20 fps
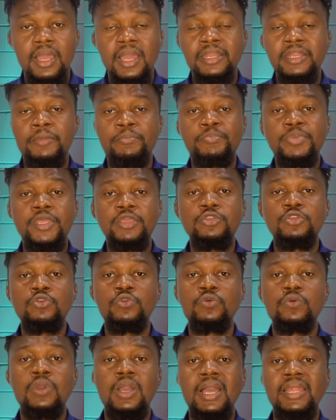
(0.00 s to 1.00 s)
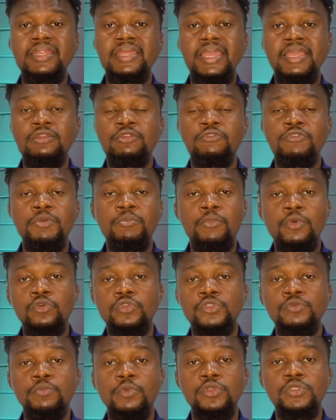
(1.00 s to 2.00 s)
and they pay you at the end of the
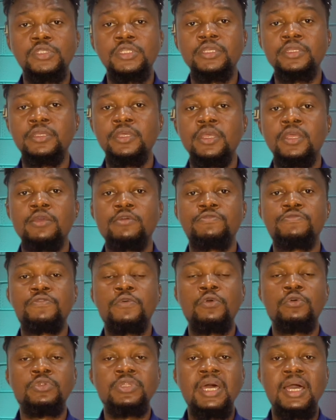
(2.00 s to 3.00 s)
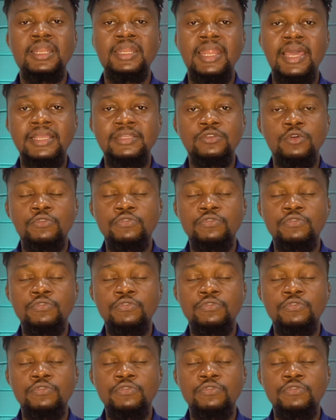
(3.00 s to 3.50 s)
month monthly for that light.